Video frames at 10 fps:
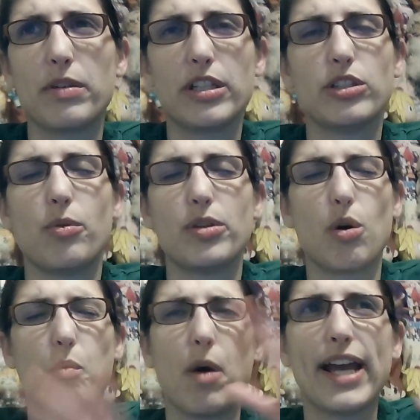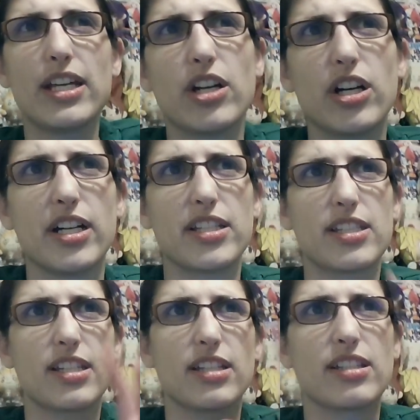White
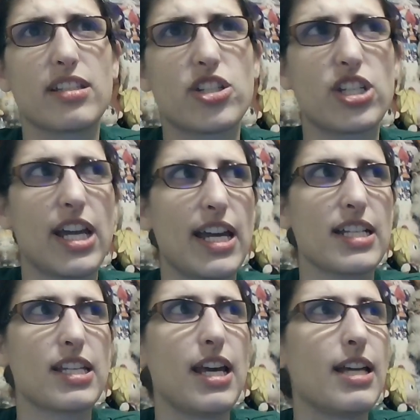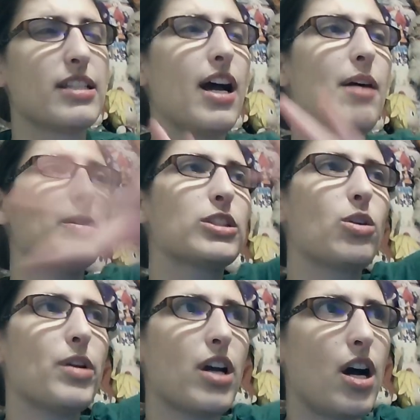Hoods shit. Not what's
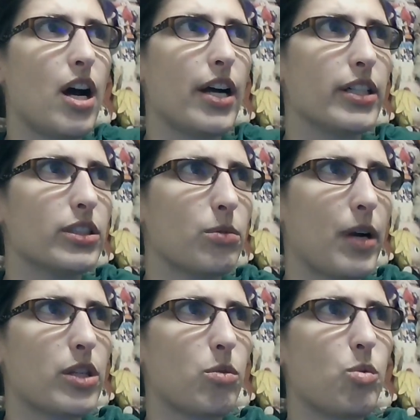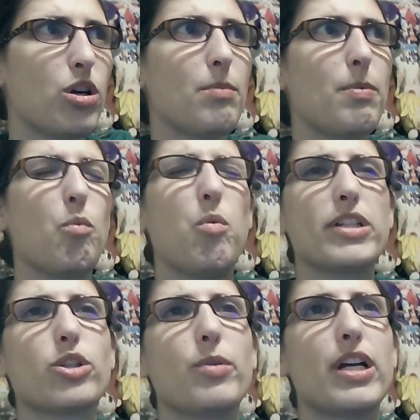going on around the world, but
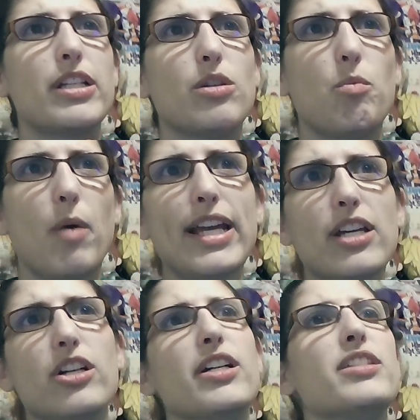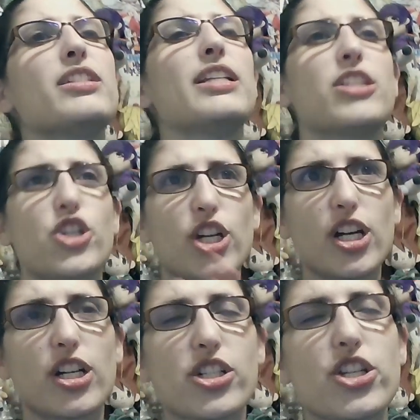what's going on in the White Hoods in the
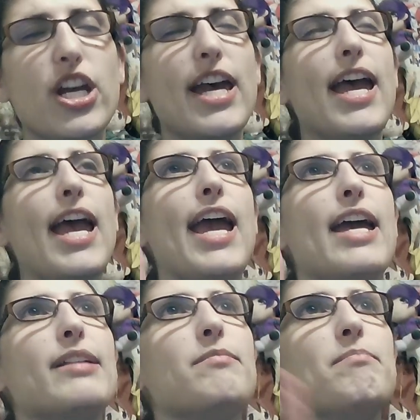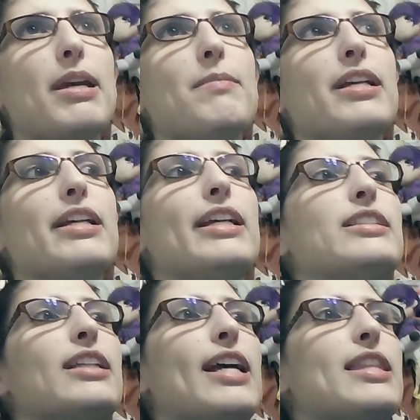church. And maybe
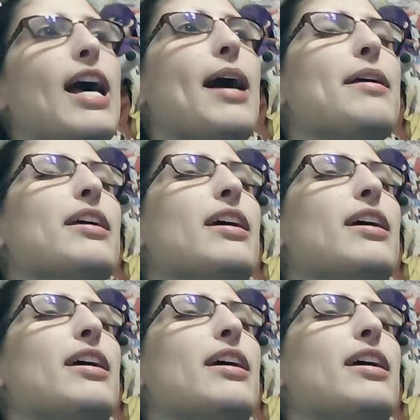it's like that,